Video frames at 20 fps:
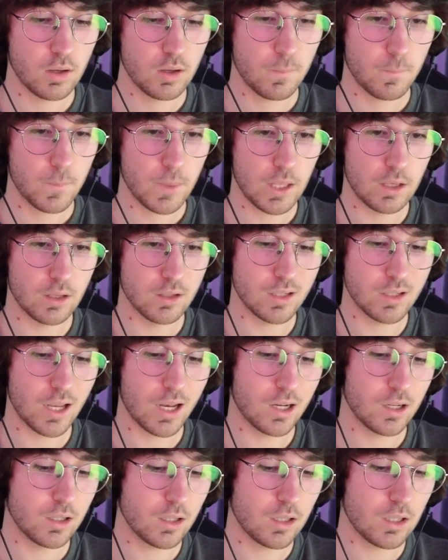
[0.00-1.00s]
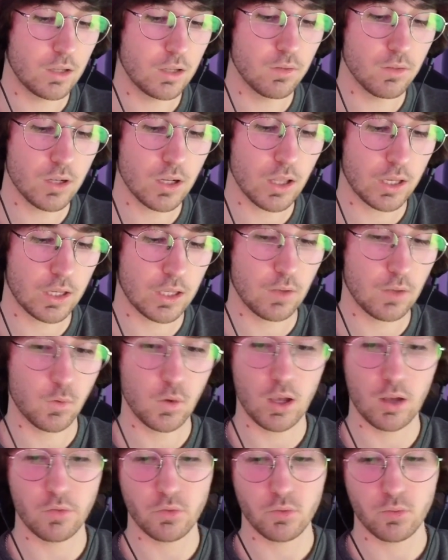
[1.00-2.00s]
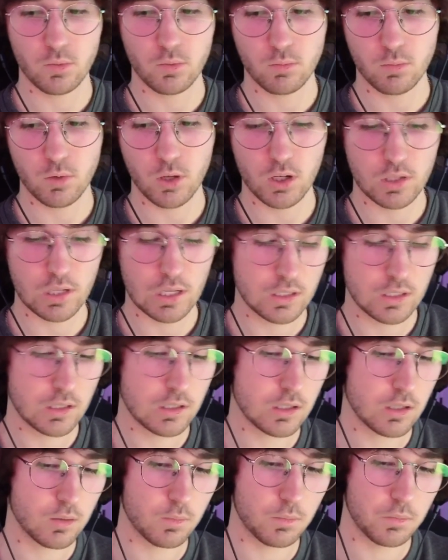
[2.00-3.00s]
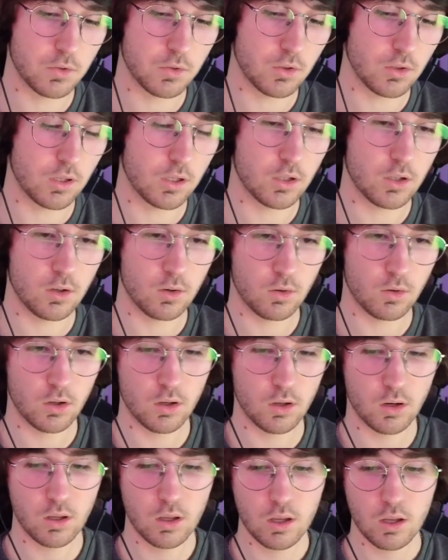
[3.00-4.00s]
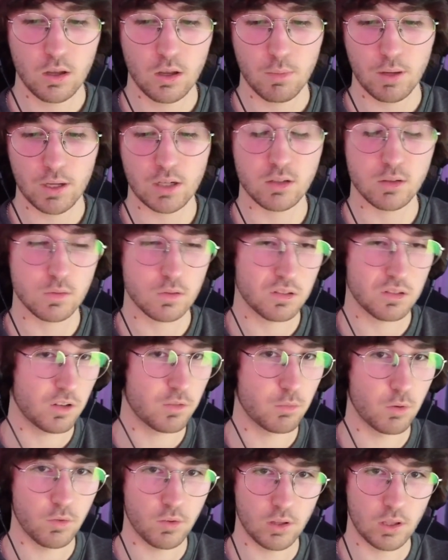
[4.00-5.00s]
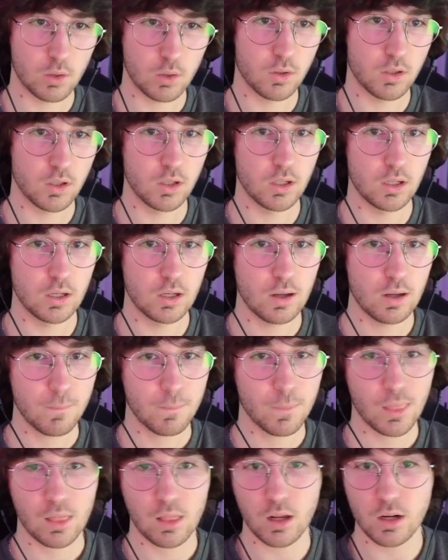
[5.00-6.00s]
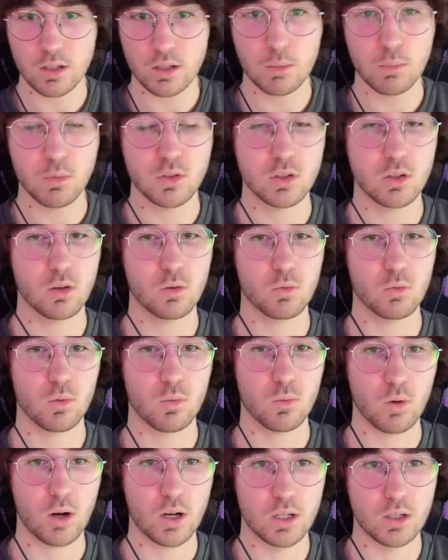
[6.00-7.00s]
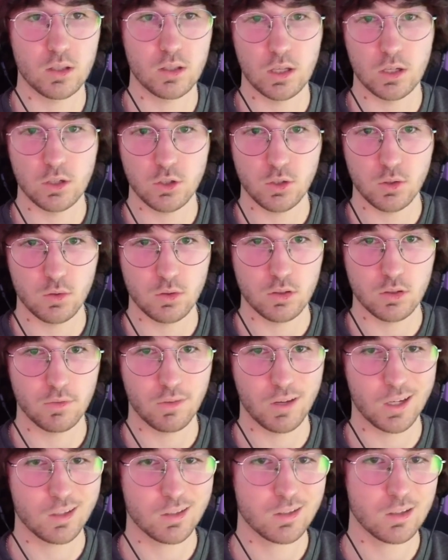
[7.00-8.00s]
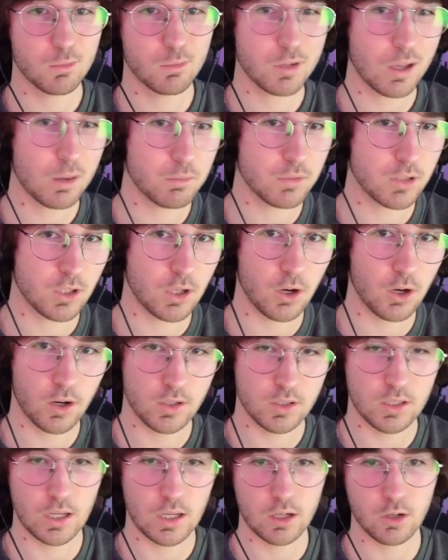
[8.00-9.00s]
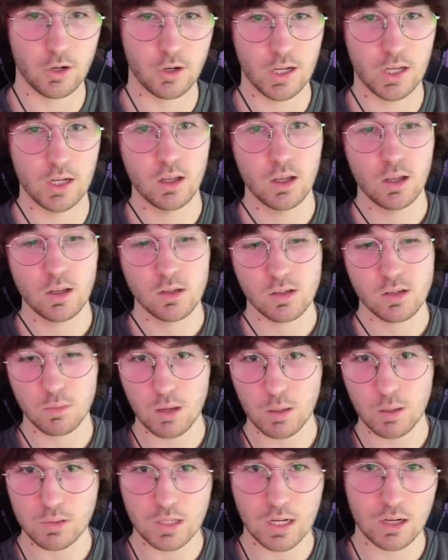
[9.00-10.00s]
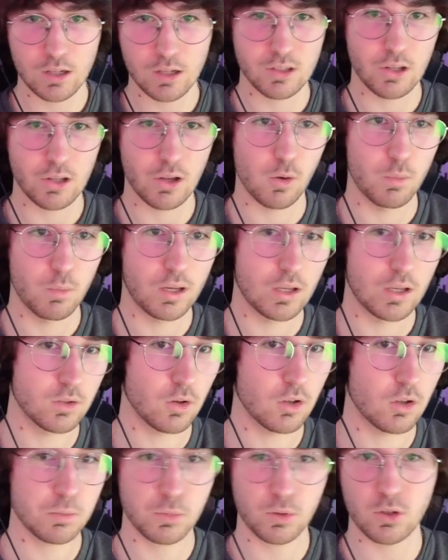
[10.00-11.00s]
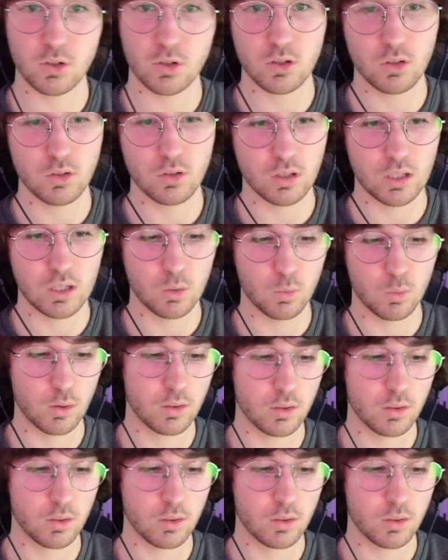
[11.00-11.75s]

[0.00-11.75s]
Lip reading: is that even like if you have good intent systems or like, good mechanisms of moving liquidity, a lot of time you still run into the issues of like sometimes security isn't that great, sometimes it's kind of slow, because ultimately you're still dealing with